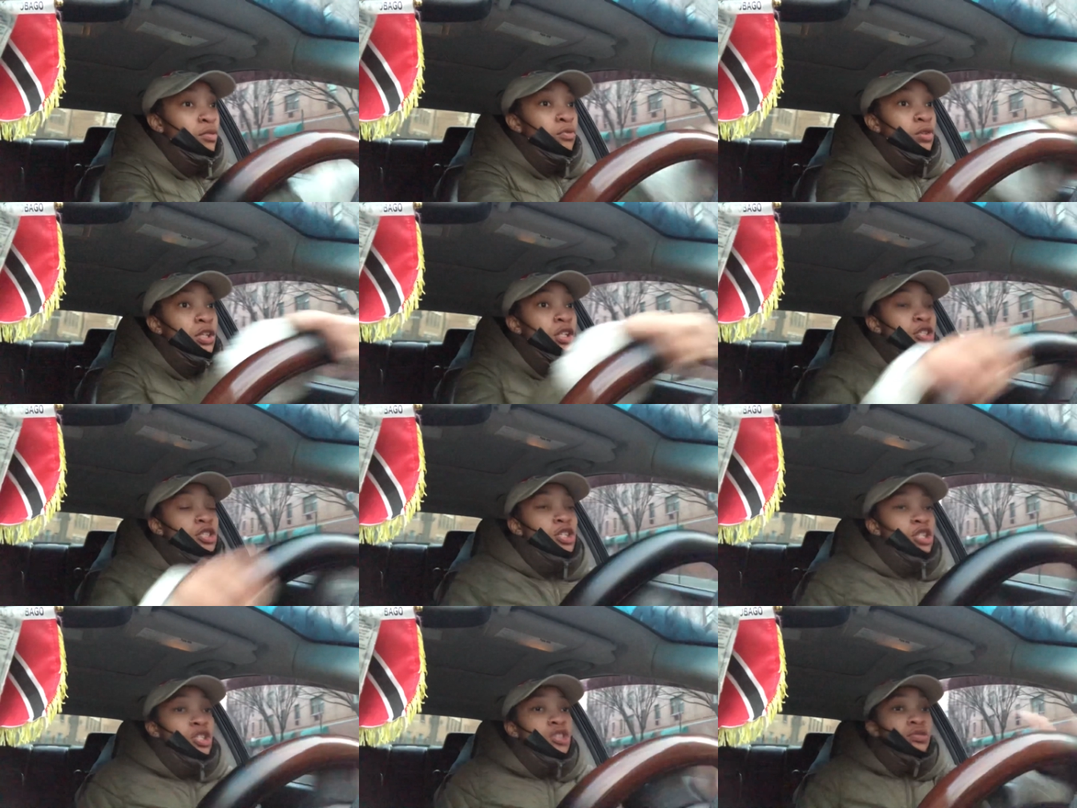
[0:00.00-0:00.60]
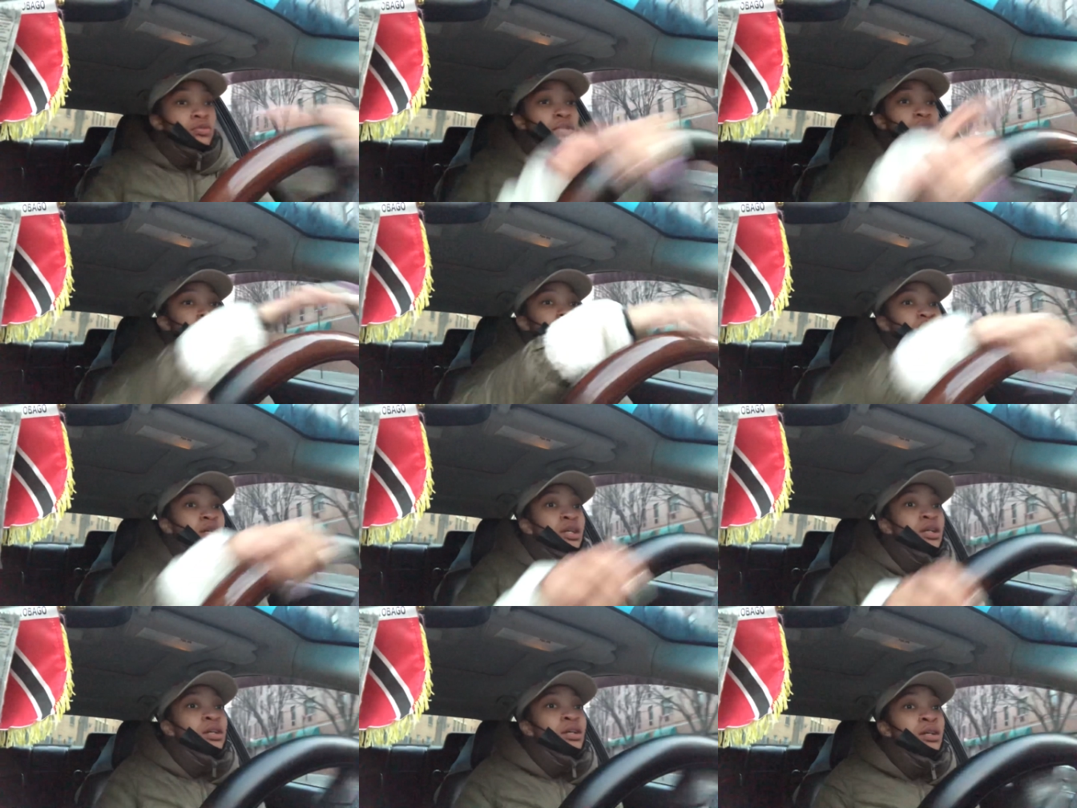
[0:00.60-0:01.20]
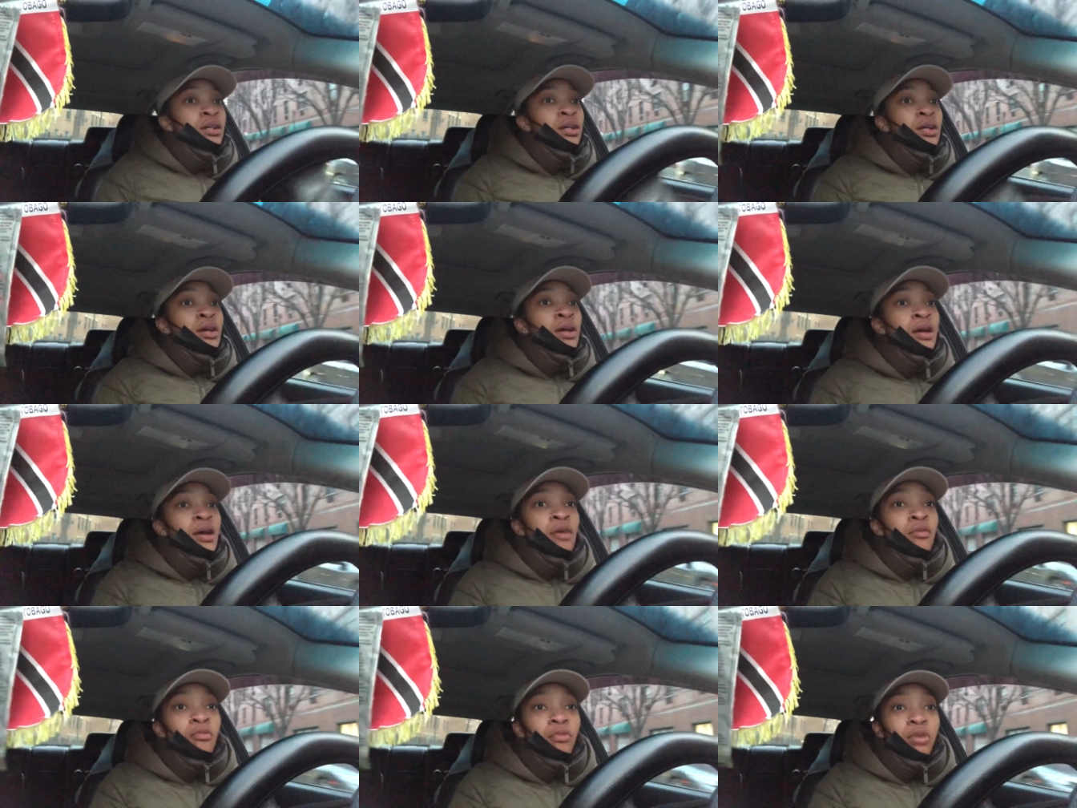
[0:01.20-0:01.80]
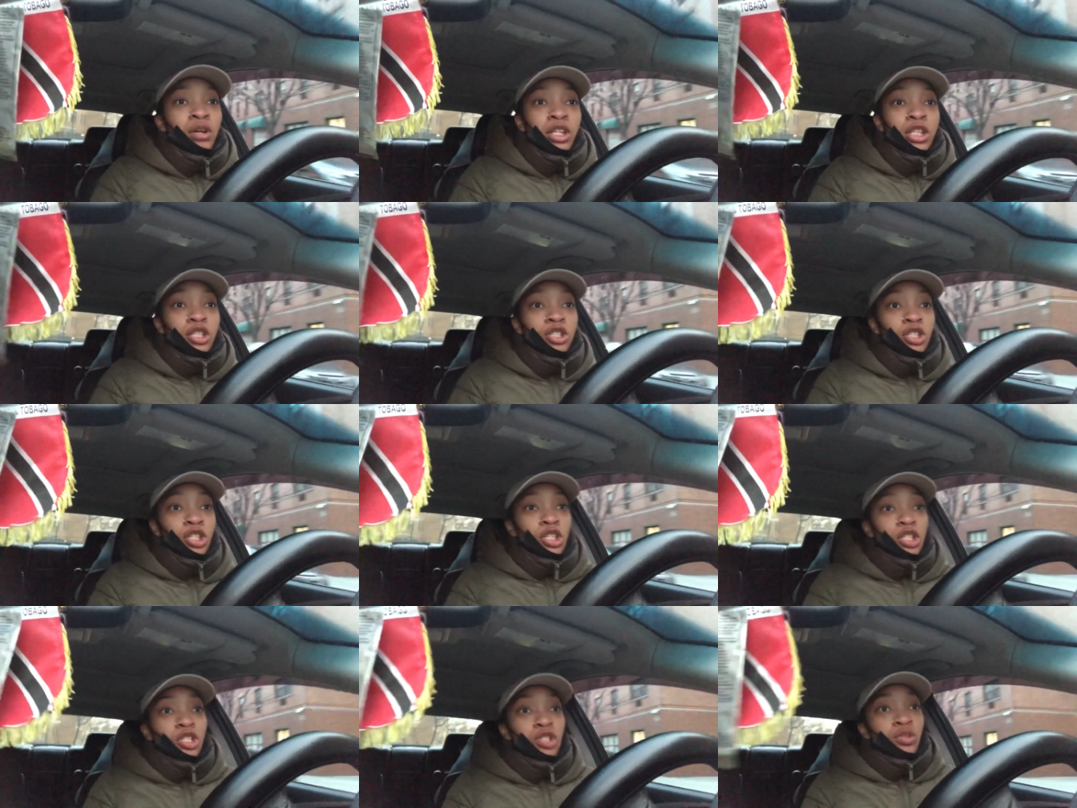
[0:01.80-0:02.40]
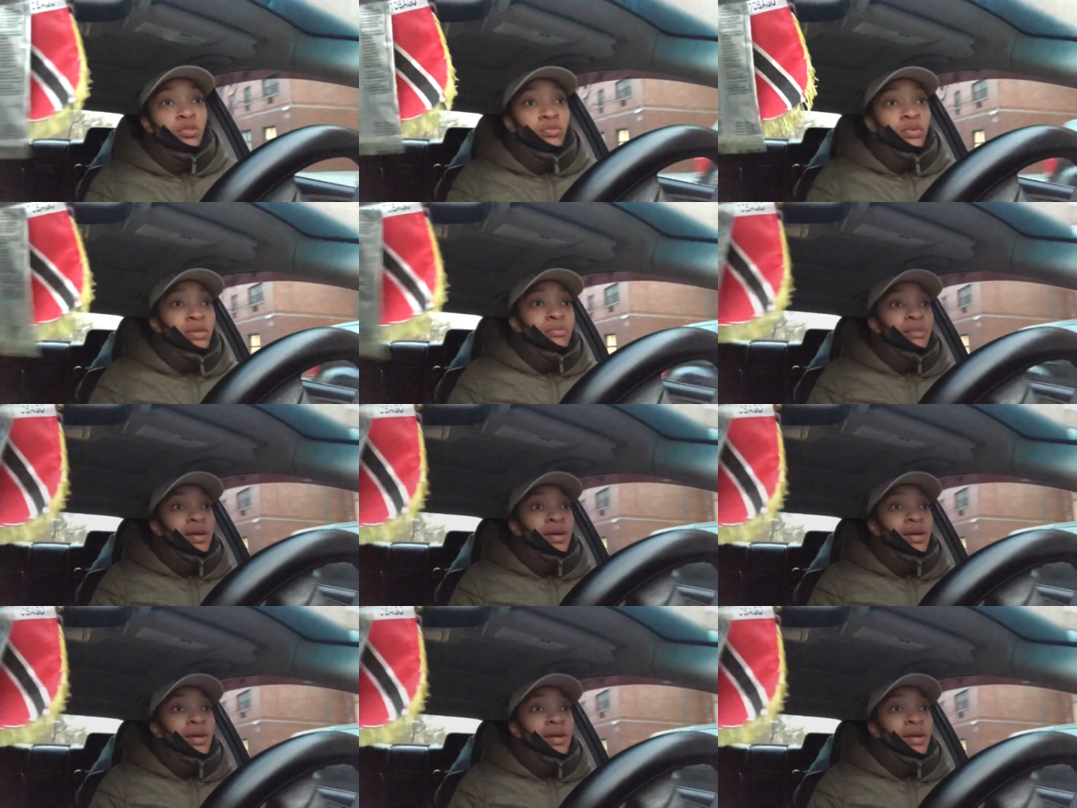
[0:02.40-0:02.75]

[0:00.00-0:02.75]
what is you doing? What is you doing,